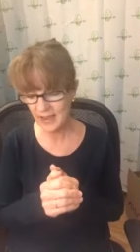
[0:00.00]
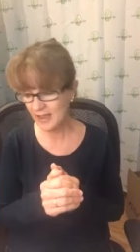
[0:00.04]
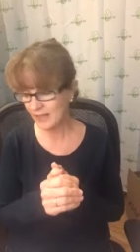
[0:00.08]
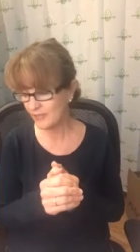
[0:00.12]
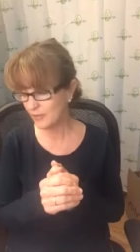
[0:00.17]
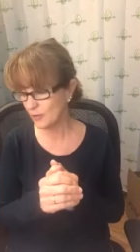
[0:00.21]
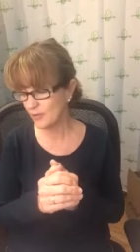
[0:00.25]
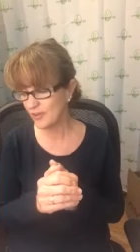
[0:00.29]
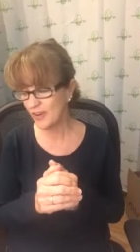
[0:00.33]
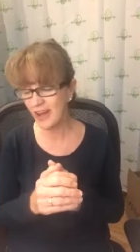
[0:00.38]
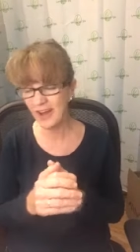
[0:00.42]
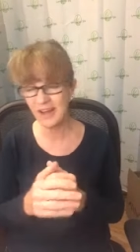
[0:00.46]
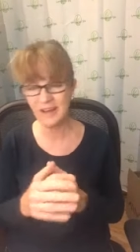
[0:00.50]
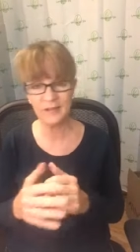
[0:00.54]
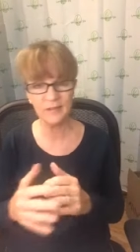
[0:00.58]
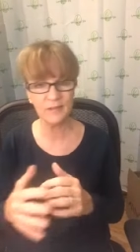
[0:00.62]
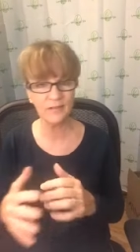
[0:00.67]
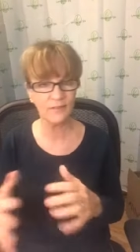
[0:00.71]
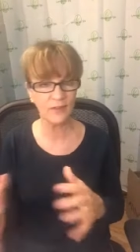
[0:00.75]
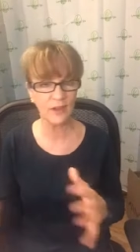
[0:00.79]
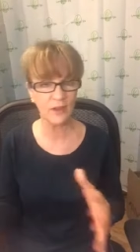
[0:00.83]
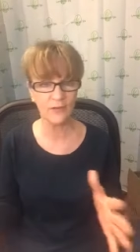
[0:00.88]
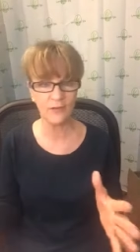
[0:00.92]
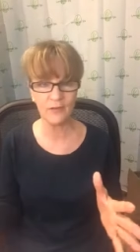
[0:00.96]
They're not
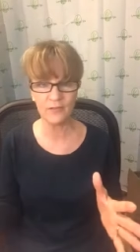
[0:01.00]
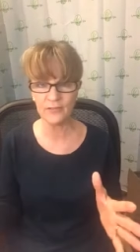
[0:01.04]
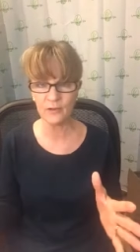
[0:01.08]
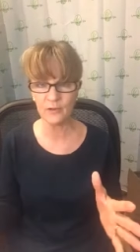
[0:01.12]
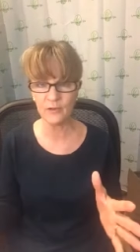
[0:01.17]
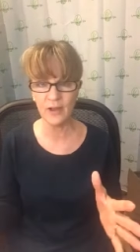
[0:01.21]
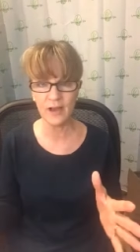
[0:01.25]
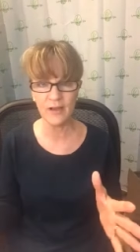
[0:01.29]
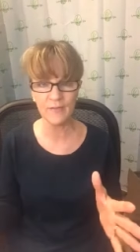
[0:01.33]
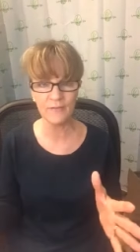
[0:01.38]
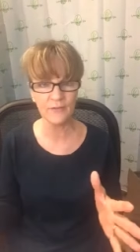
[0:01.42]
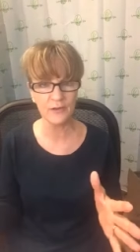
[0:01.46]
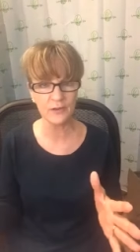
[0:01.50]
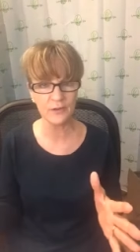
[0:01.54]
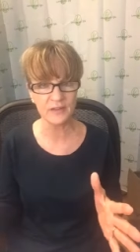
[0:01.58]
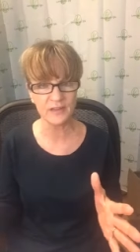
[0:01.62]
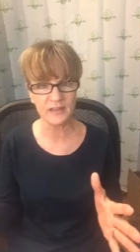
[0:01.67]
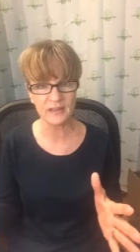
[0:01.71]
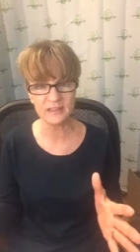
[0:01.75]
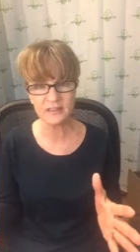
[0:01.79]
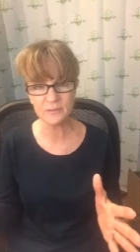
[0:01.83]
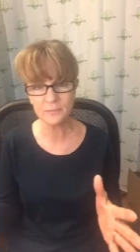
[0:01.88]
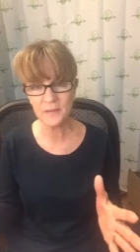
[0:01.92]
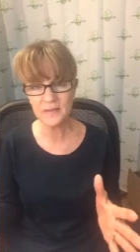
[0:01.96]
they're not very
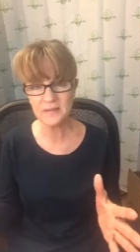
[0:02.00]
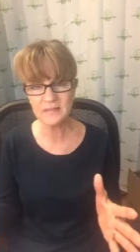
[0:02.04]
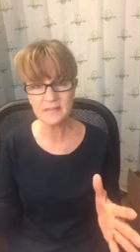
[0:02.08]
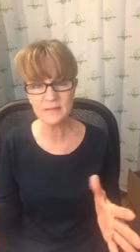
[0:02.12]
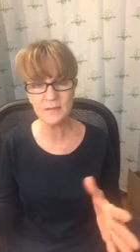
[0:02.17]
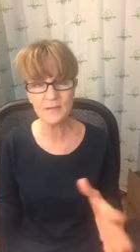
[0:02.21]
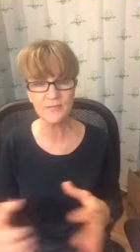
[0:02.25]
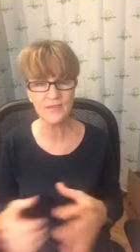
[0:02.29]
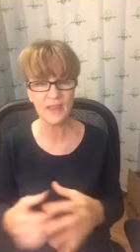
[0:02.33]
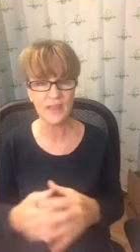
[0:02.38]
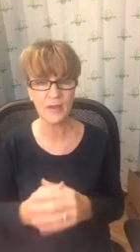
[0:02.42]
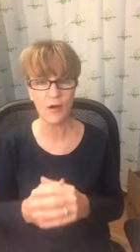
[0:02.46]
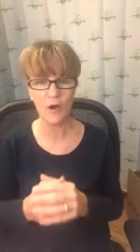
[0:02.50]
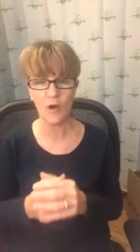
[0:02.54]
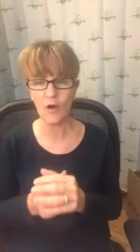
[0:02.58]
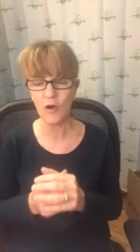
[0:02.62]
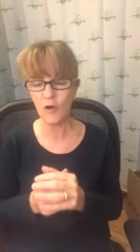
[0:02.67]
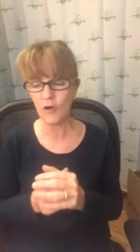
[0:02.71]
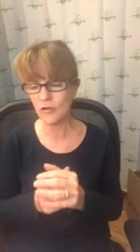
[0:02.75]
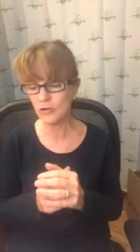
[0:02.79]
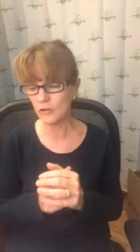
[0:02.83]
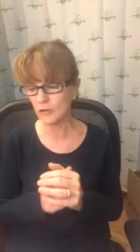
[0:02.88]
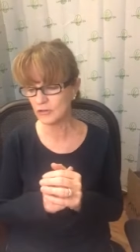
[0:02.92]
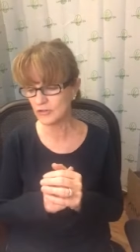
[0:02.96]
expensive. They
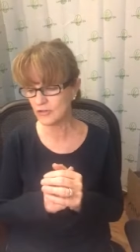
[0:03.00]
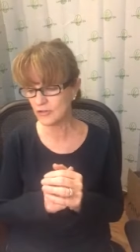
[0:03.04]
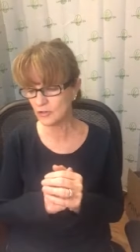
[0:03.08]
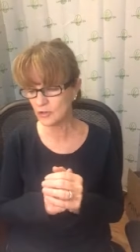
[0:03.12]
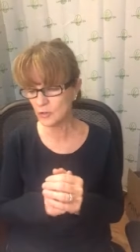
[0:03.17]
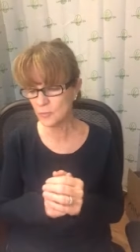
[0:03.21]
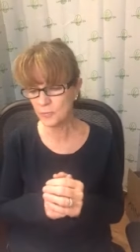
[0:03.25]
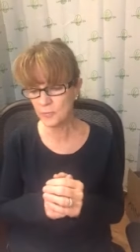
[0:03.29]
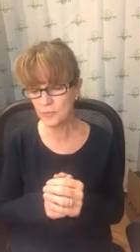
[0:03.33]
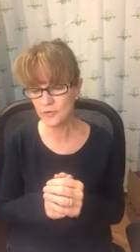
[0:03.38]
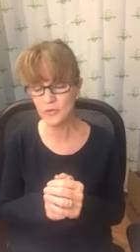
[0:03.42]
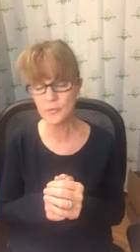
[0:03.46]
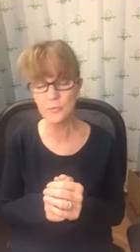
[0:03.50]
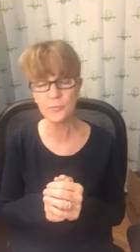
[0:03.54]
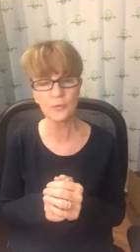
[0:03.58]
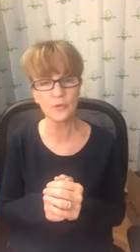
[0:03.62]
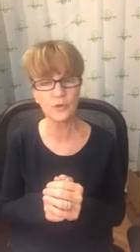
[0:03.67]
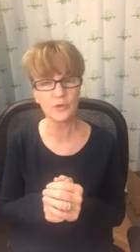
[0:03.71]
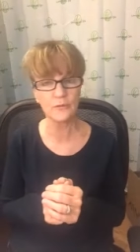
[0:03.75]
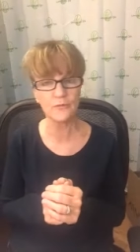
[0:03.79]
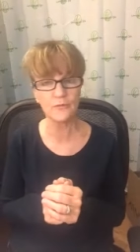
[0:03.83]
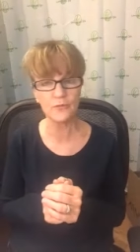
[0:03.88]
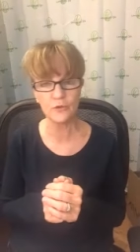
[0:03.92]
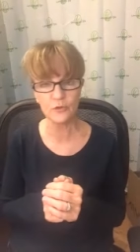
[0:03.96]
all are super super
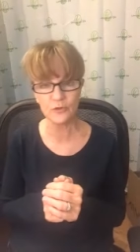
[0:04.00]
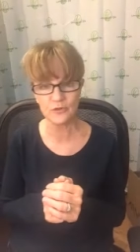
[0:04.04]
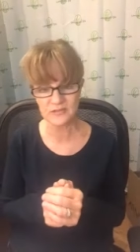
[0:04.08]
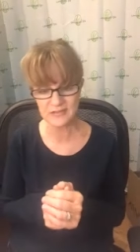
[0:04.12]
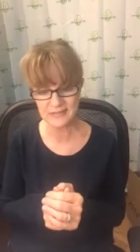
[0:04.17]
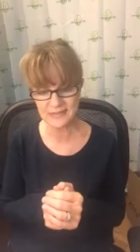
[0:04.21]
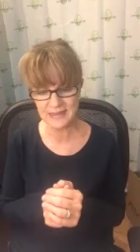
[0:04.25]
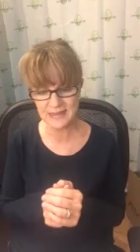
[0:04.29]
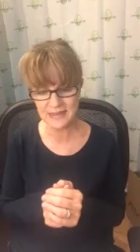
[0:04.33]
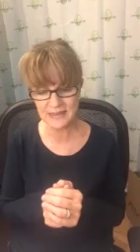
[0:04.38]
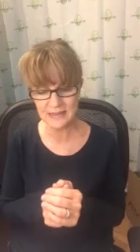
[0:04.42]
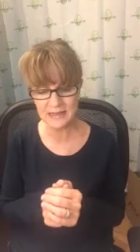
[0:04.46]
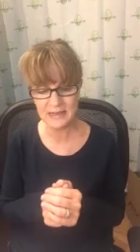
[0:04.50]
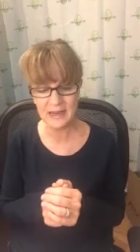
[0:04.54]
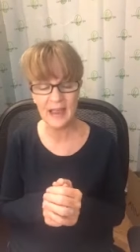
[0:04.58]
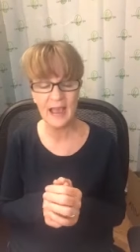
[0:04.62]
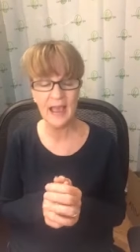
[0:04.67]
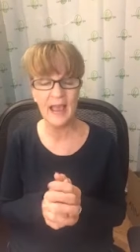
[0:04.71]
good for your skin